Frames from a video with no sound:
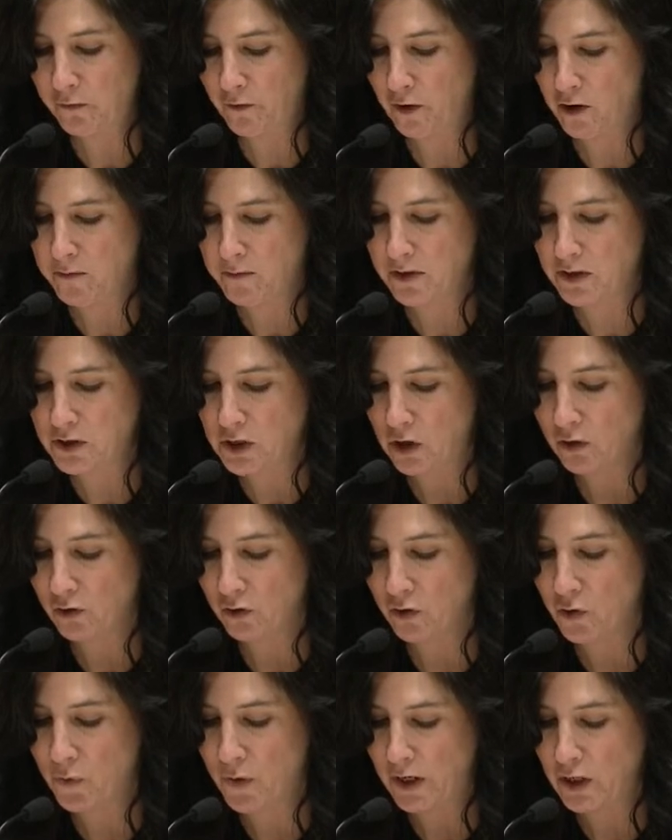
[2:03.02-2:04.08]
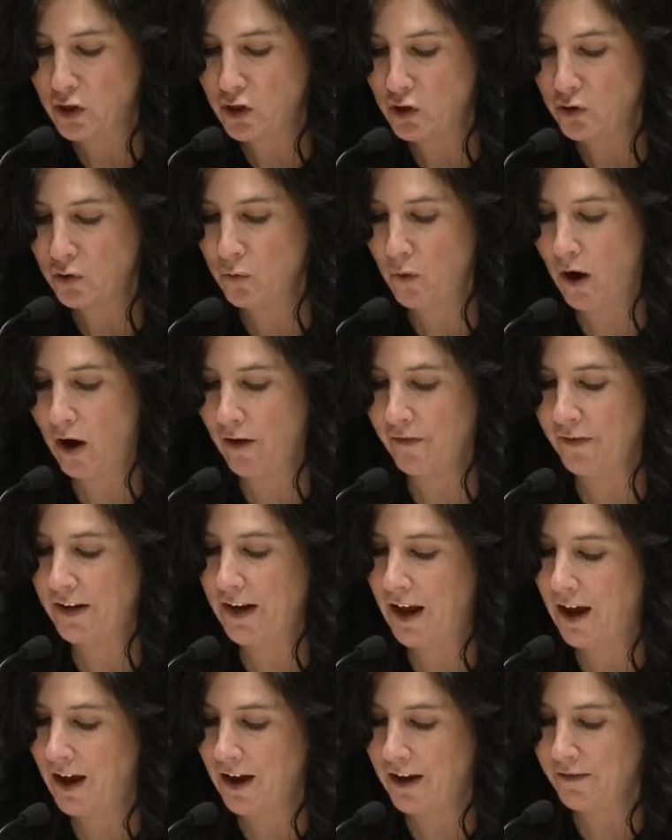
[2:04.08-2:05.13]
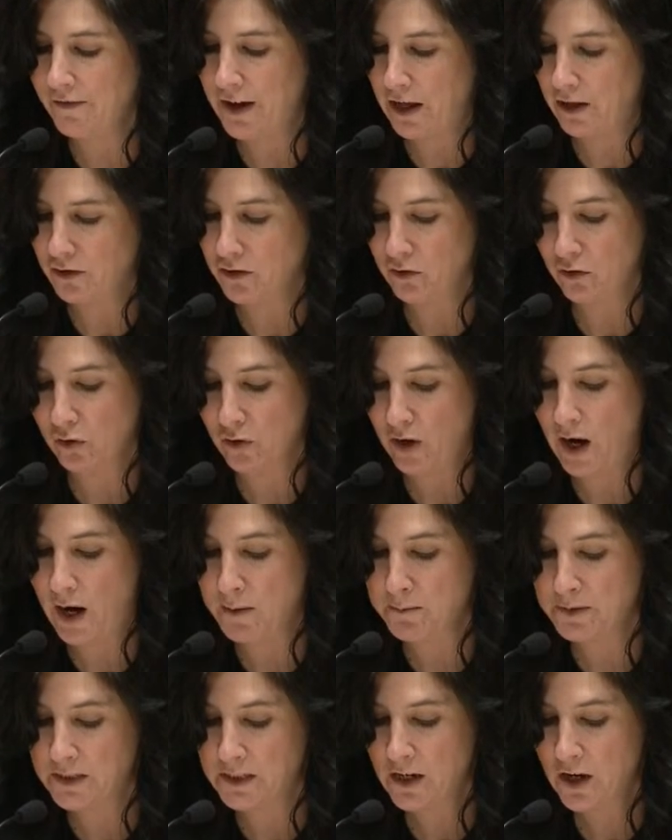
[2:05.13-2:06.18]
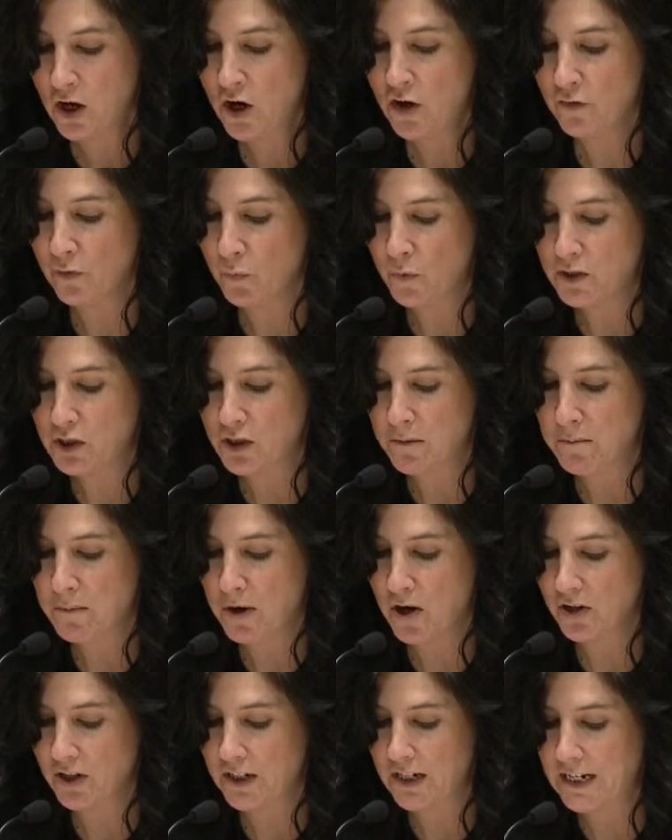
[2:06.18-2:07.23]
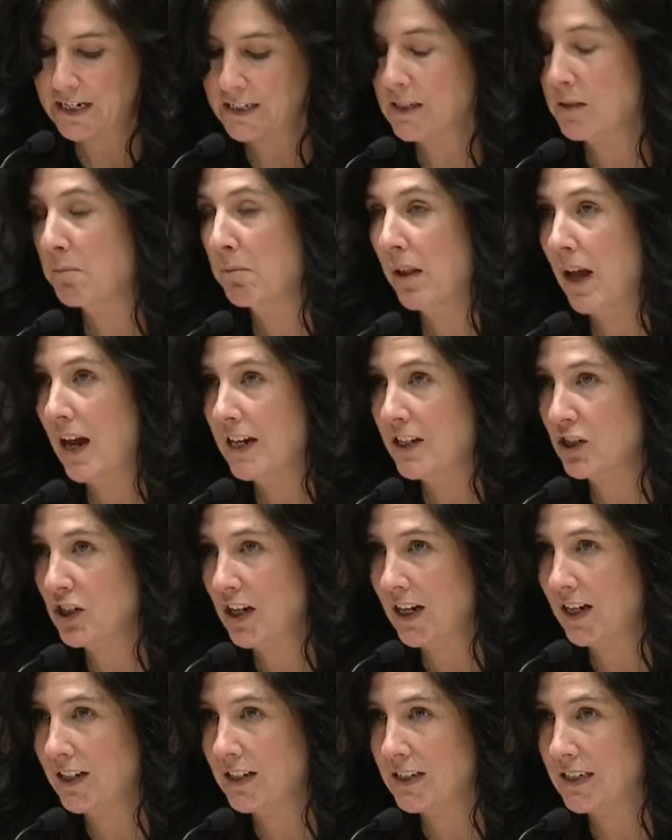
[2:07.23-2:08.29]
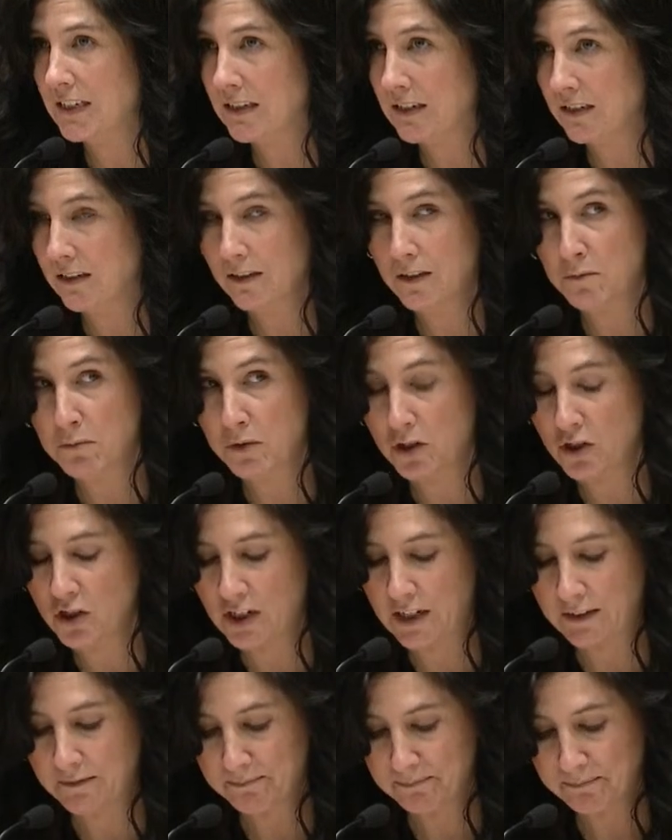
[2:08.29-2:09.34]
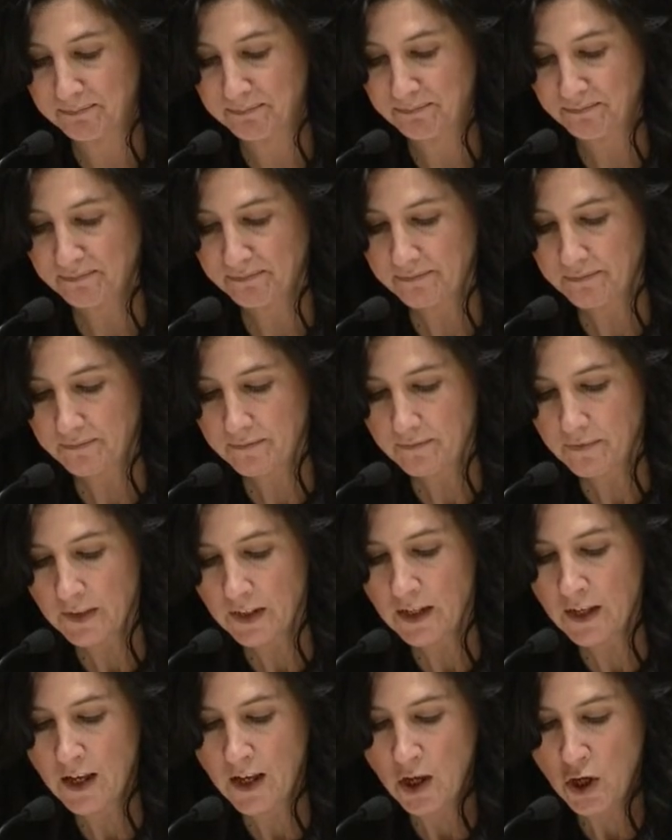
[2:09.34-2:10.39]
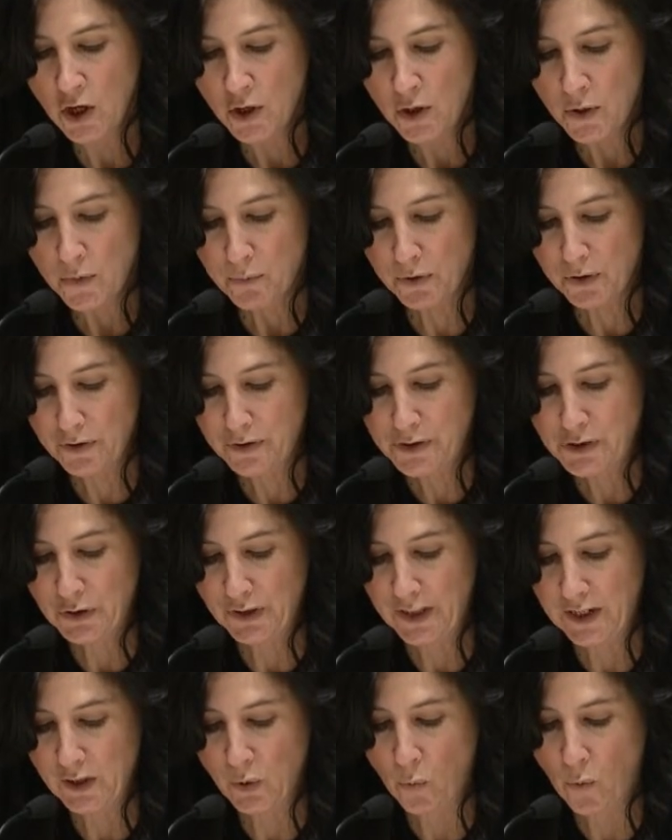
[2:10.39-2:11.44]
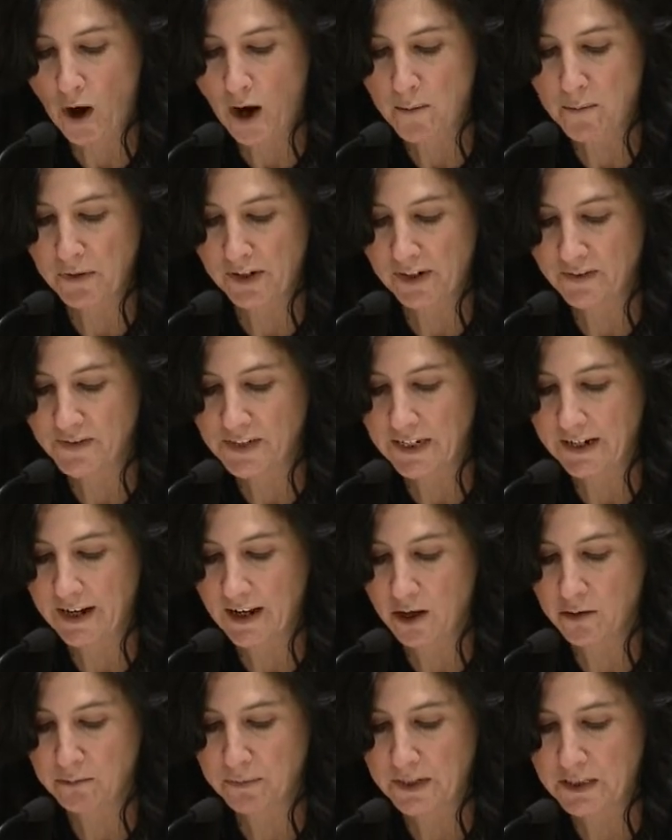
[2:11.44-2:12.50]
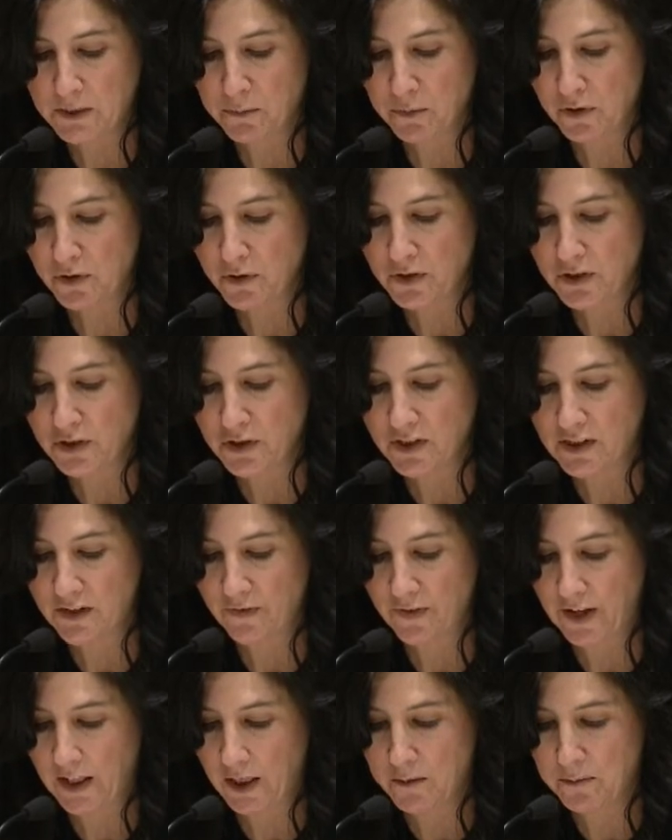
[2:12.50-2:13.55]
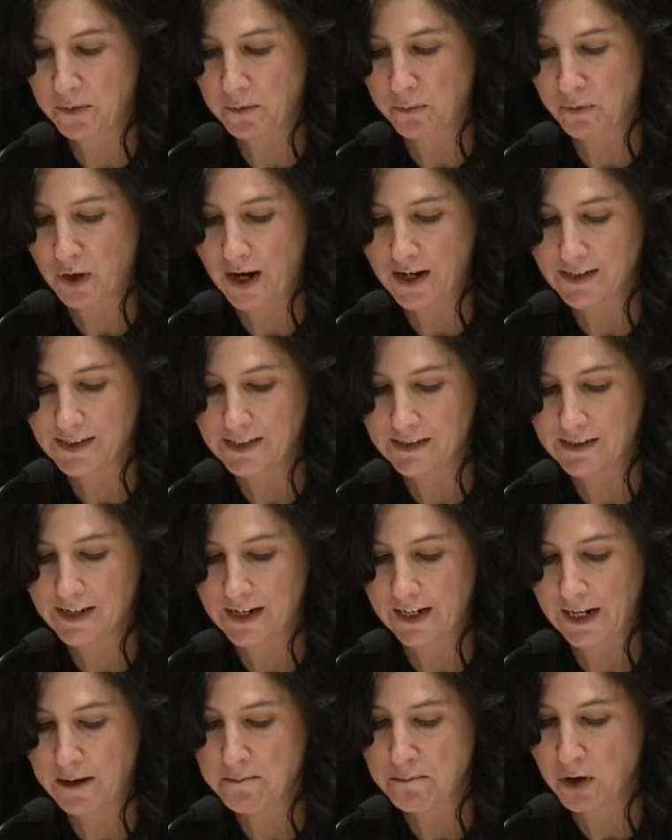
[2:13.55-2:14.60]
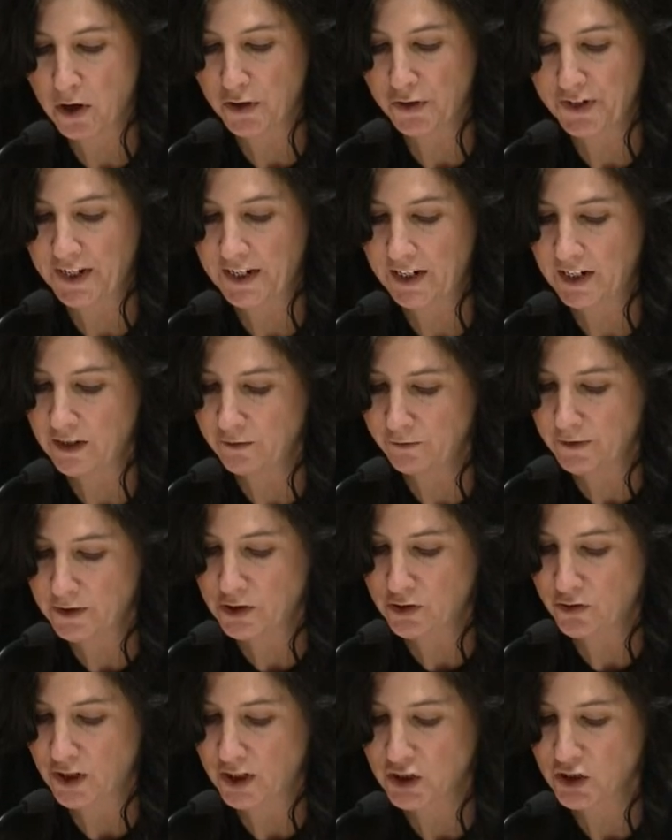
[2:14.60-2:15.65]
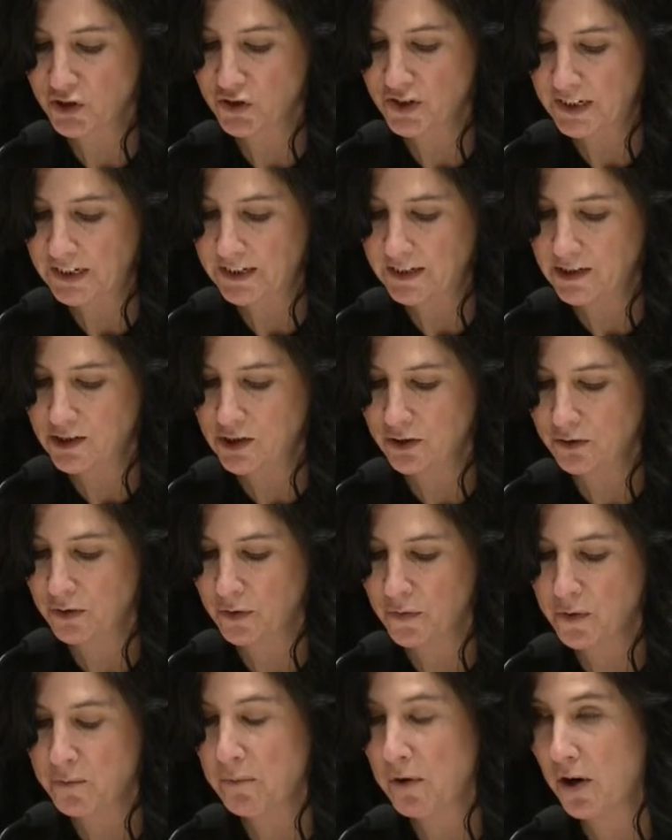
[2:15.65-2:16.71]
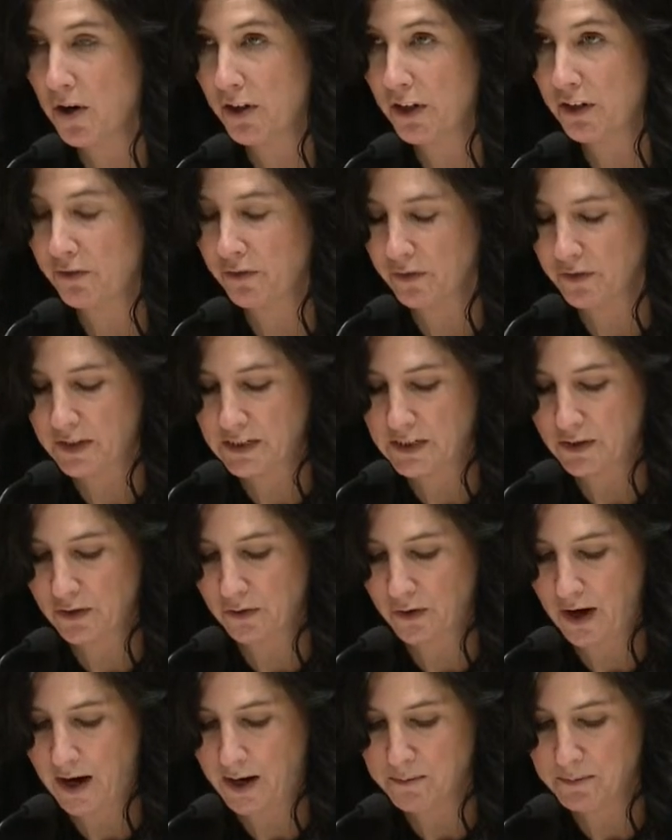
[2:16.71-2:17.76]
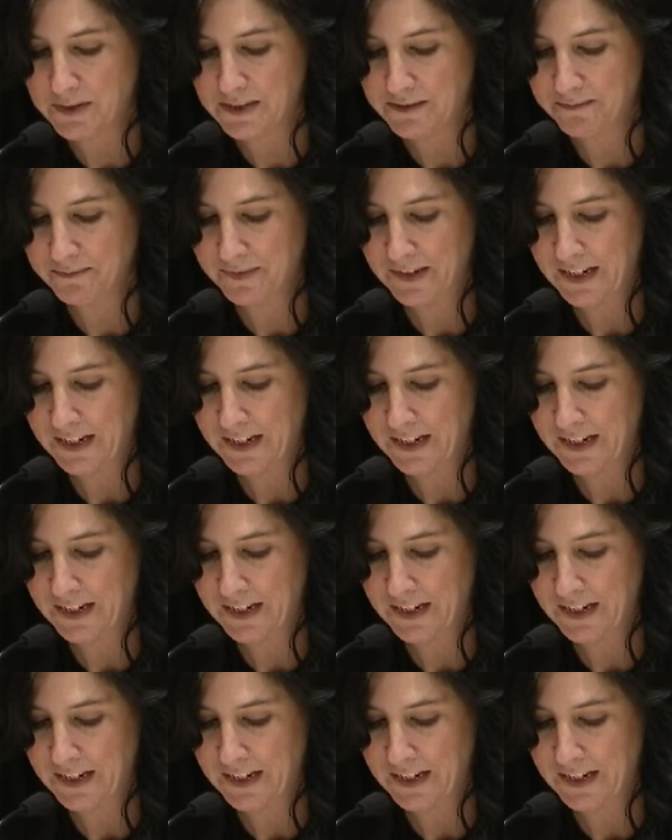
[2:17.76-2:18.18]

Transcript: farmers are growing new, often high-value crops for which the market and supply chain is still emerging. Producer-led cooperatives can help these producers develop the processing and marketing infrastructure needed to grow the market for these crops.